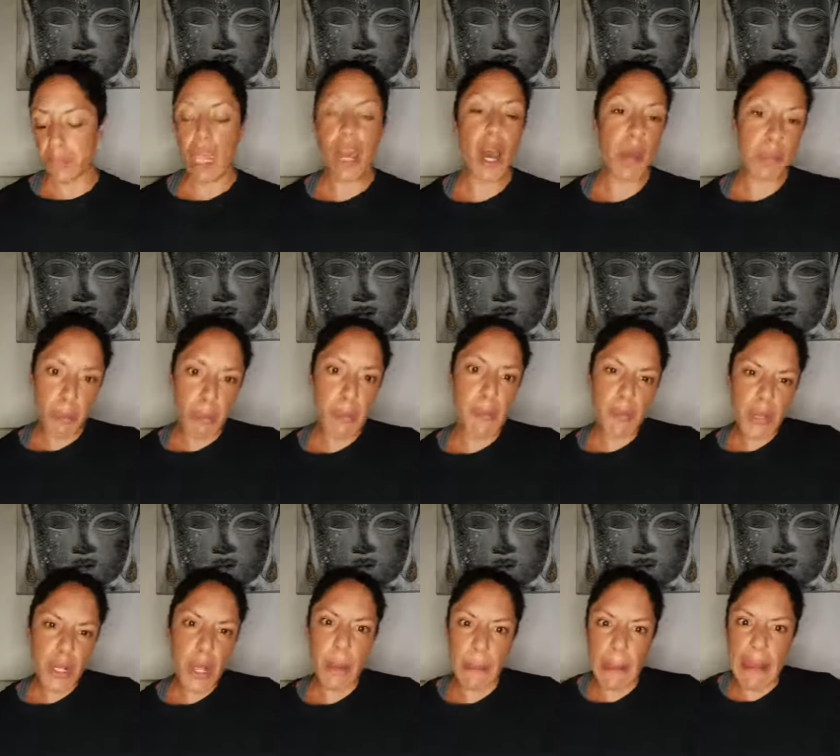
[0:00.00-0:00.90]
I probably
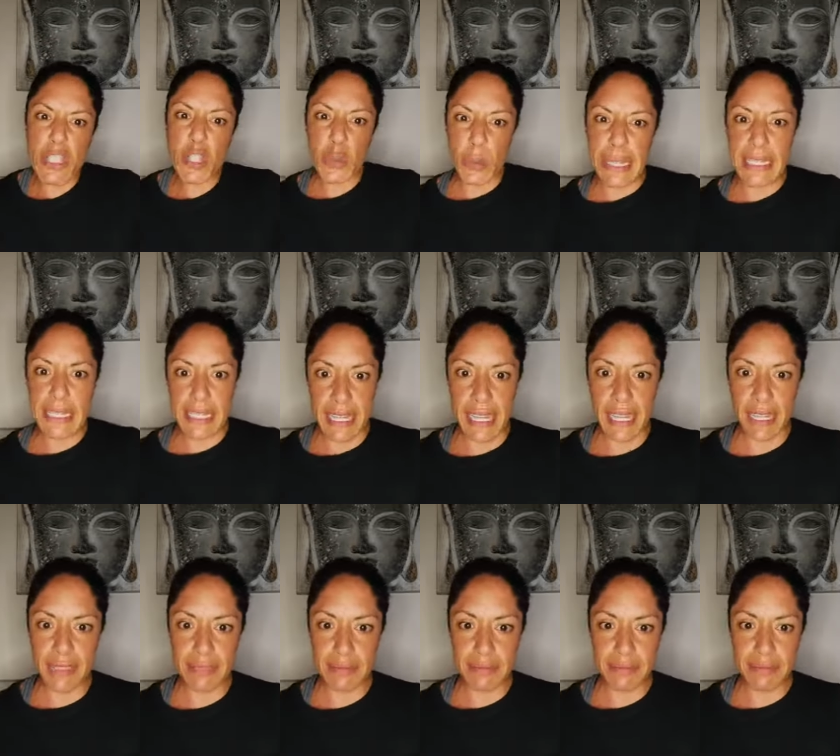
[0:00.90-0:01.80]
know about
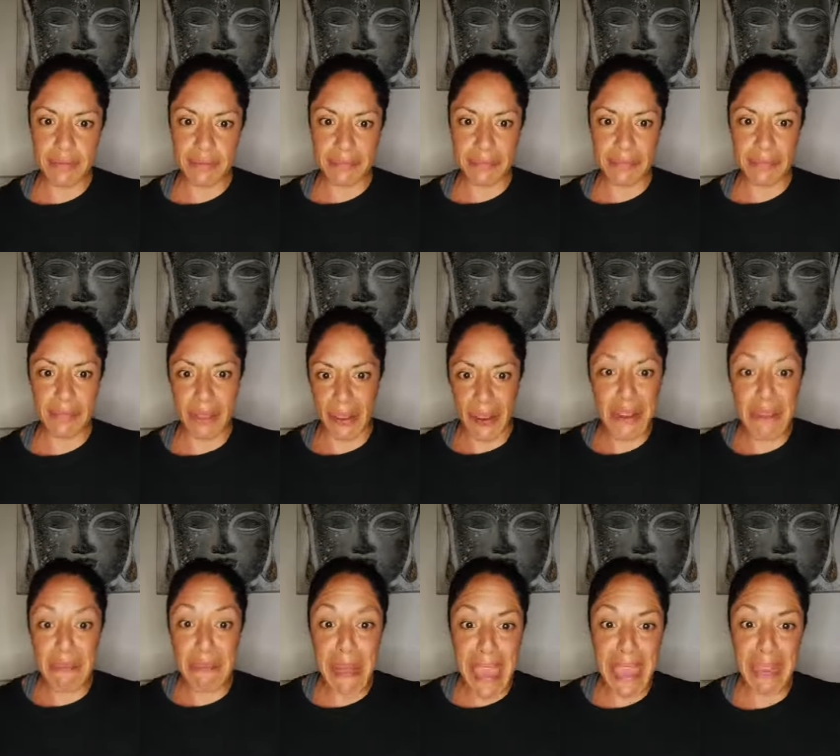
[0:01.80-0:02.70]
20 that
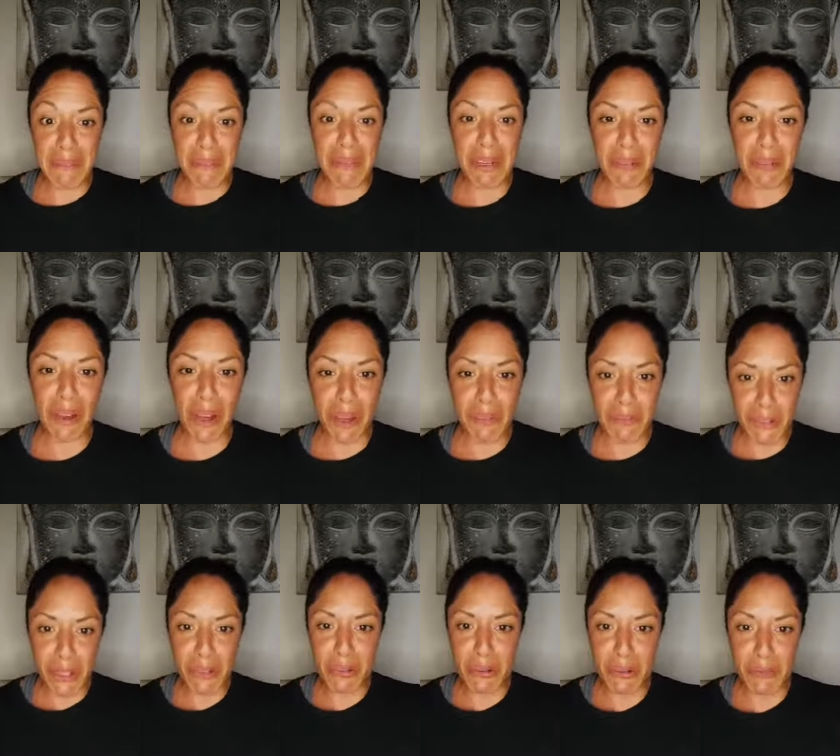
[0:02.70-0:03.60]
I've met in real life
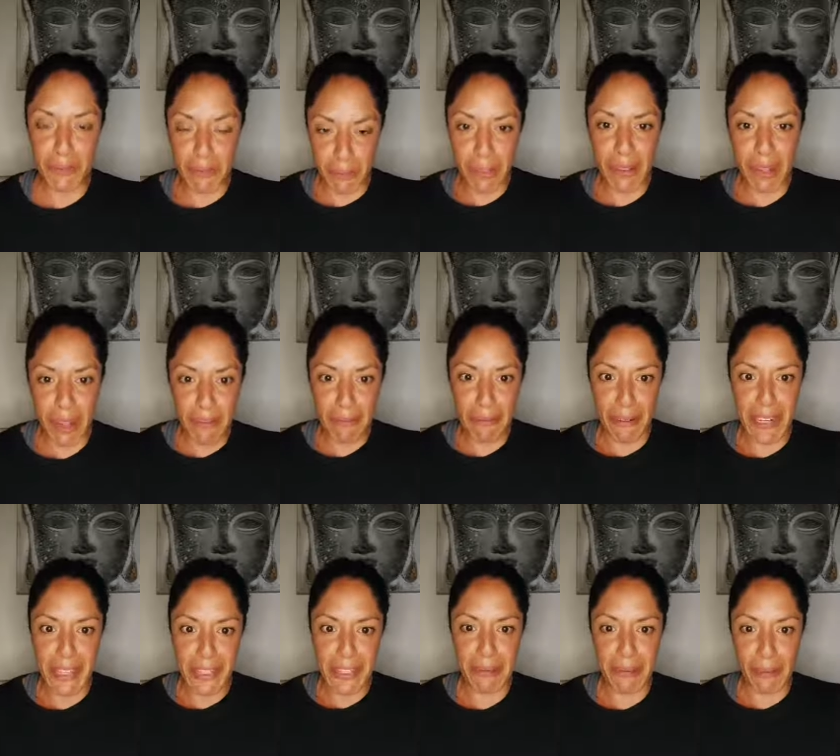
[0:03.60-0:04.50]
that you're like
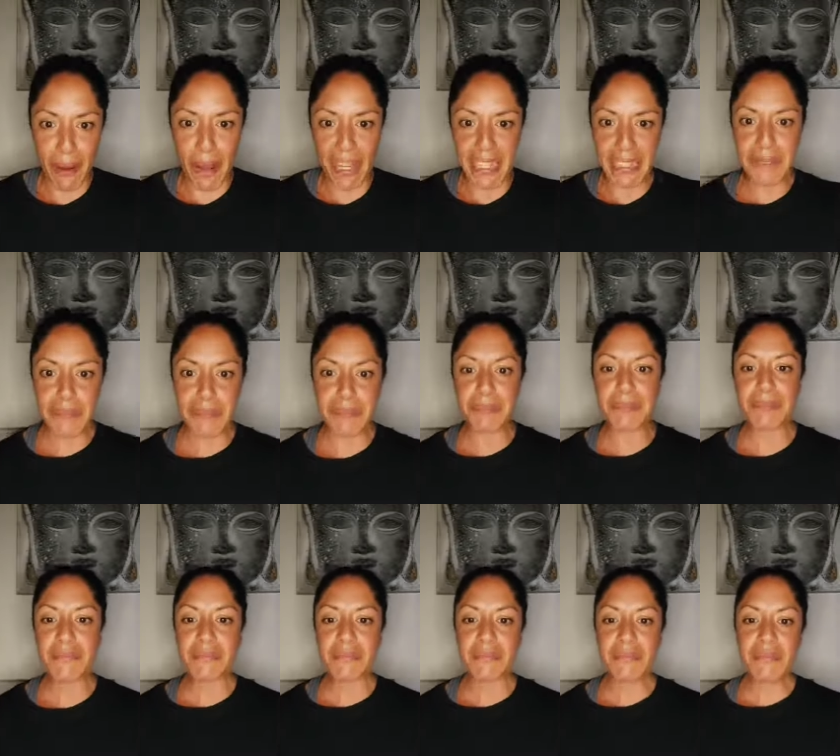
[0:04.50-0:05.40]
friends of mine.
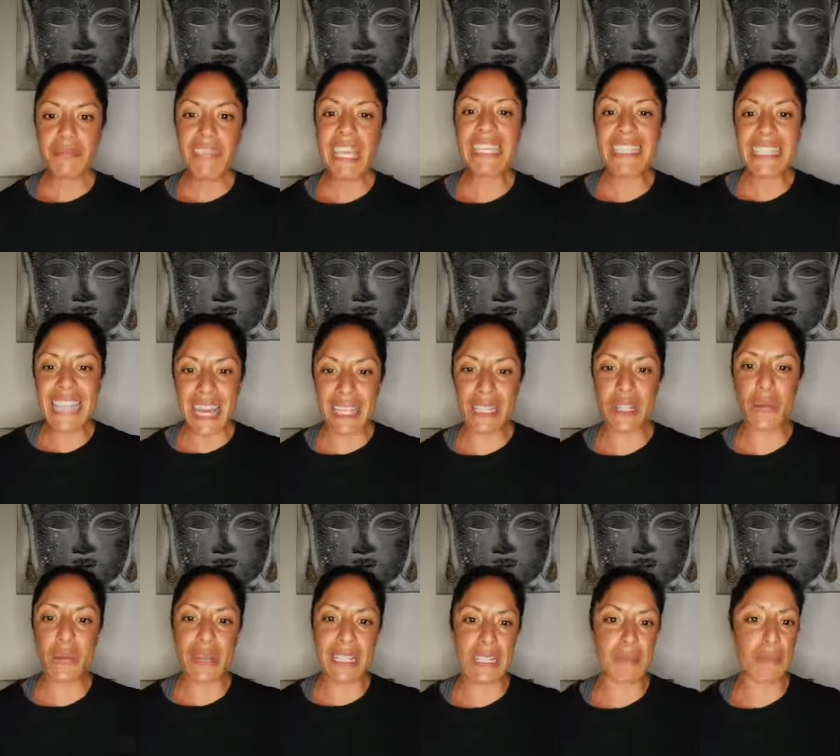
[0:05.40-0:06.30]
Tanya,
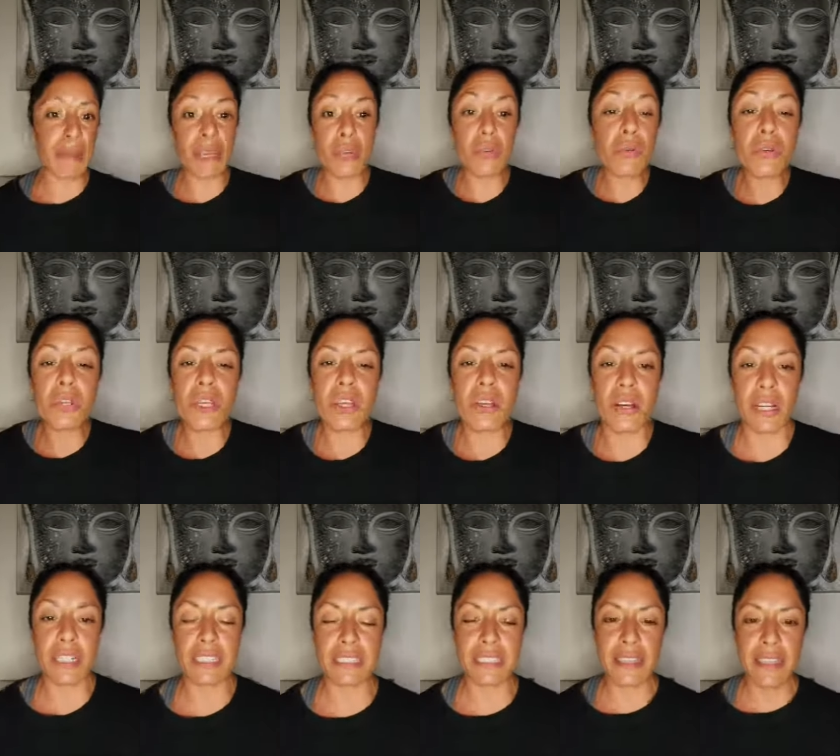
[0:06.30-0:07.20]
Wendy, Becky, all you
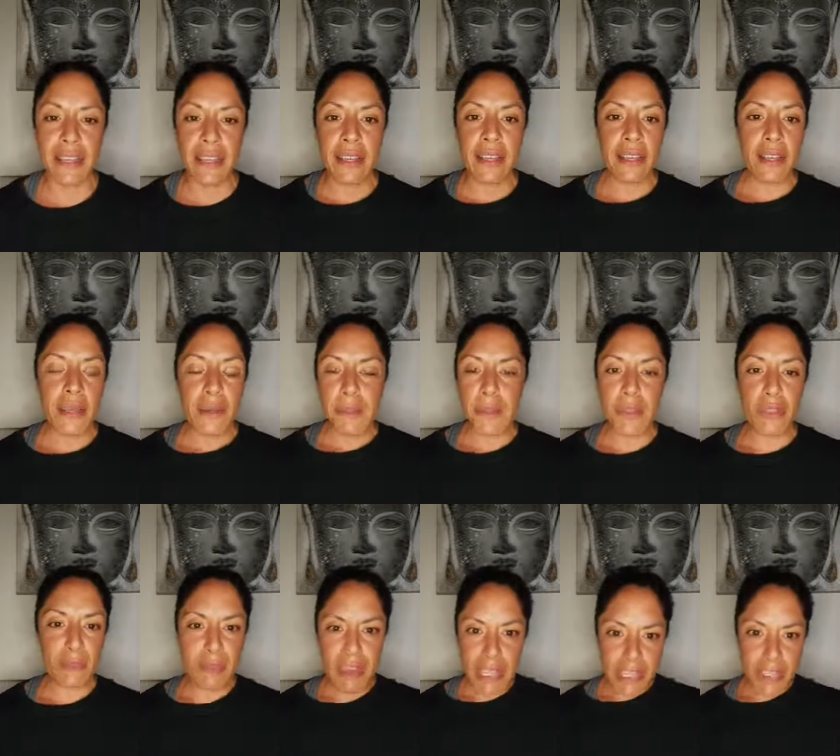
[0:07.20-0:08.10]
guys. But
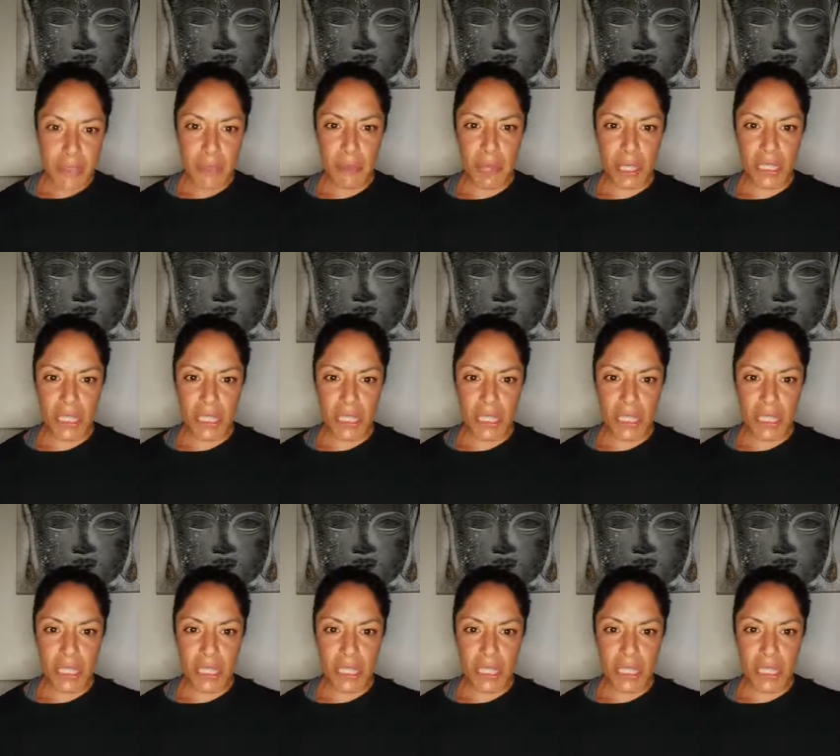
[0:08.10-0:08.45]
the rest of them I